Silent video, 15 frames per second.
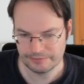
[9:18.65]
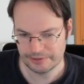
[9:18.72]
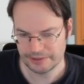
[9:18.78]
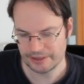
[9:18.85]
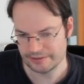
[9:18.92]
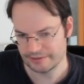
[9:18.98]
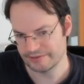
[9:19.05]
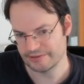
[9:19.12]
we
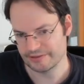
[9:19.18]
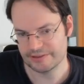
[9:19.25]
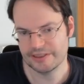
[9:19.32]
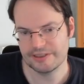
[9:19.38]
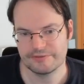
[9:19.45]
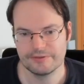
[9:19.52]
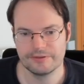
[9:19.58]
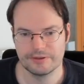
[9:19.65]
get a
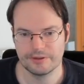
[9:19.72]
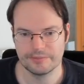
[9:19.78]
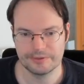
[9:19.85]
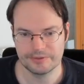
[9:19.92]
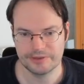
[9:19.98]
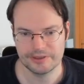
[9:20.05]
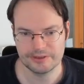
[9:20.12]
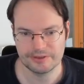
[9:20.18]
successful
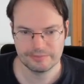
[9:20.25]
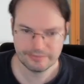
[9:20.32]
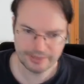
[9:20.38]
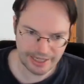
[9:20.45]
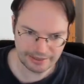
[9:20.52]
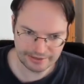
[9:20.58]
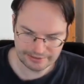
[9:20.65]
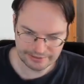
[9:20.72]
computation
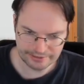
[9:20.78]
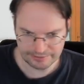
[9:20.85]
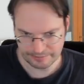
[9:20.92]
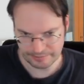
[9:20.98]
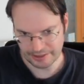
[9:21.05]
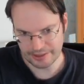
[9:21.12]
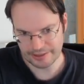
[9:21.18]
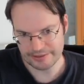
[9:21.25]
back that
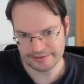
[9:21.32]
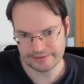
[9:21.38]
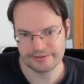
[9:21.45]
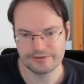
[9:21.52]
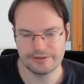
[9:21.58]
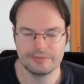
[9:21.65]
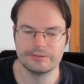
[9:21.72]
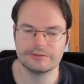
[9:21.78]
applies
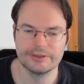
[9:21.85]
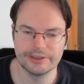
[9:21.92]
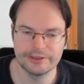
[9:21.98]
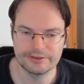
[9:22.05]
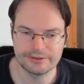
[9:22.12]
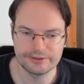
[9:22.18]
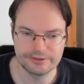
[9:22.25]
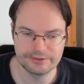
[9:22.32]
this
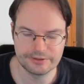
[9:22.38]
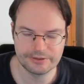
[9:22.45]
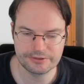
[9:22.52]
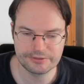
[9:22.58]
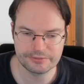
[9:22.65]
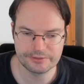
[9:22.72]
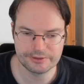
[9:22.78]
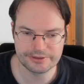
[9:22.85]
operator to the
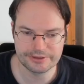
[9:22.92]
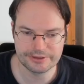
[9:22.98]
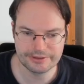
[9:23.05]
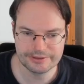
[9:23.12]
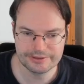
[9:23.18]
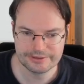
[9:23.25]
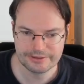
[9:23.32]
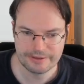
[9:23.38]
two
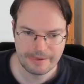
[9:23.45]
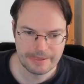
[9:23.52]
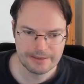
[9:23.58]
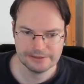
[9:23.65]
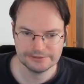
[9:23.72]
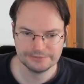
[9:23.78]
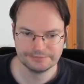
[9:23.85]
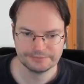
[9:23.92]
results.
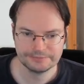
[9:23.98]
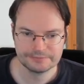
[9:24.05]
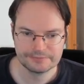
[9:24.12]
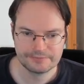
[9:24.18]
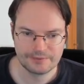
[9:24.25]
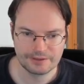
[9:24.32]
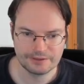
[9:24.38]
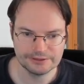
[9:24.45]

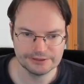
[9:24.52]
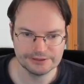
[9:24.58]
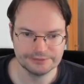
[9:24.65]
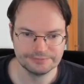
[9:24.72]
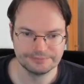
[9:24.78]
Right?